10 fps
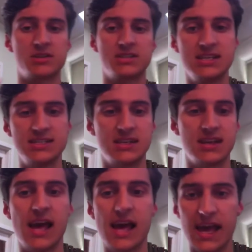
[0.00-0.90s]

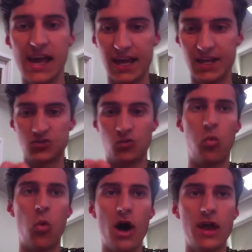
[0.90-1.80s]
season is
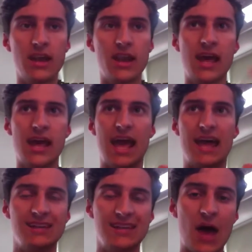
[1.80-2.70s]
one
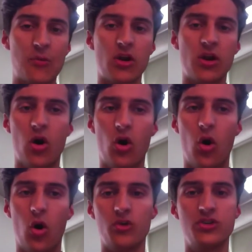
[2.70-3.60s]
elaborate
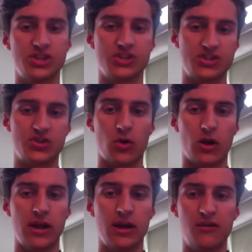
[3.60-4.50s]
origin
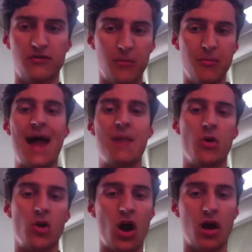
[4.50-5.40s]
story for Matt
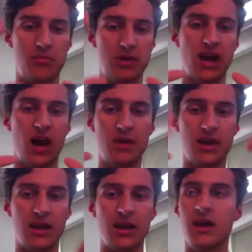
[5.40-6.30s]
Murdock
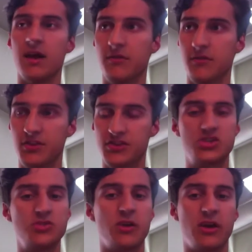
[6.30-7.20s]
becoming the
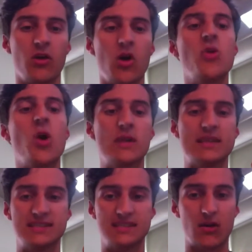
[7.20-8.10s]
superhero known
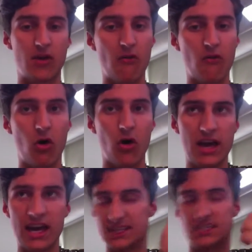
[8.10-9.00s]
as Daredevil.
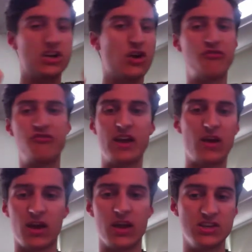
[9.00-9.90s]
He's still
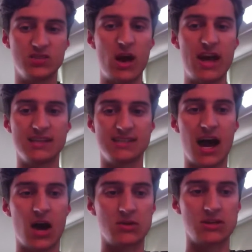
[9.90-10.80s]
figuring his ways
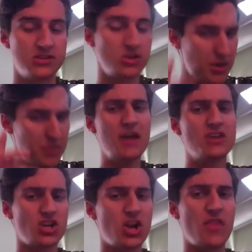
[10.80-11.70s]
out. So be
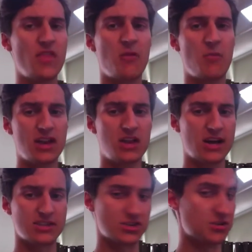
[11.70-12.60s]
patient on that red
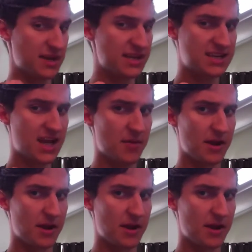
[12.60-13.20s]
costume. It's coming.